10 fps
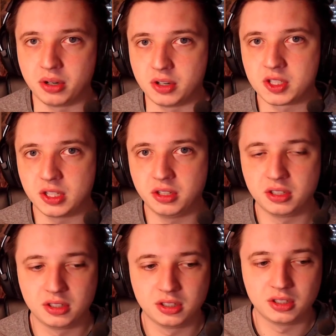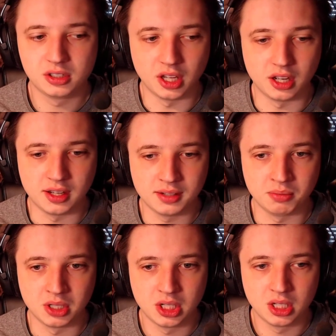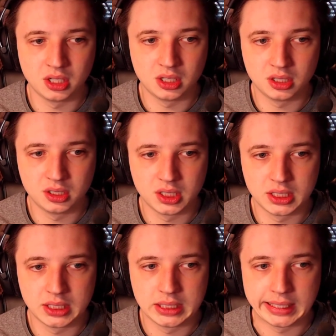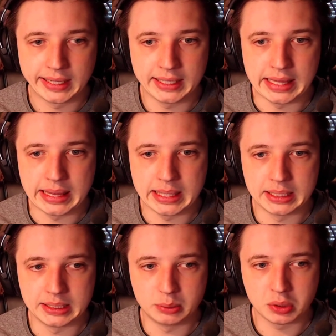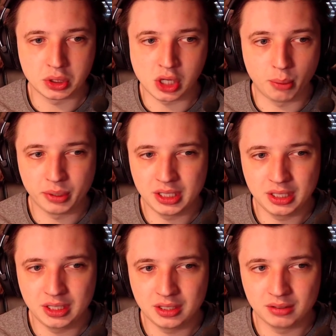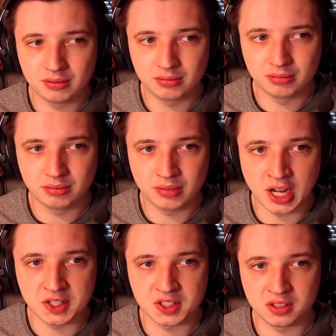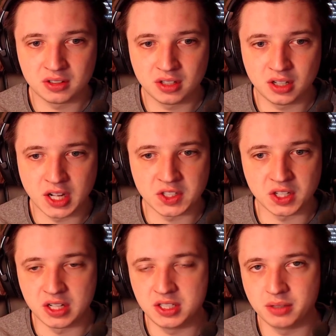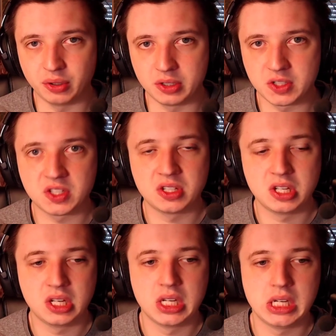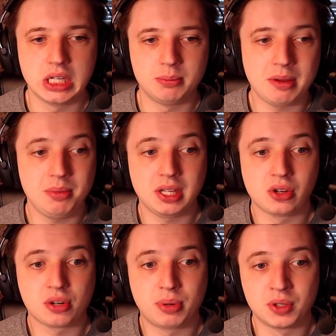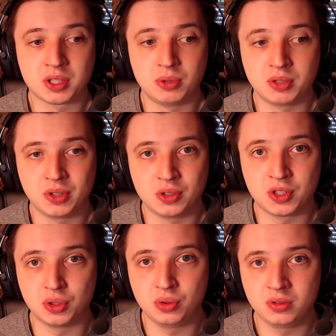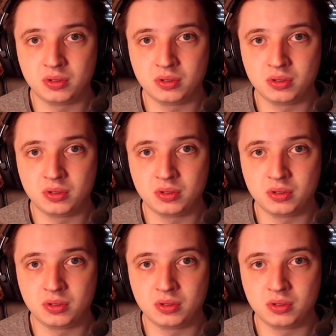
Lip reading: honestly. Yeah, I am. In what the company has as an idea for this. Maybe they're gonna post a music video soon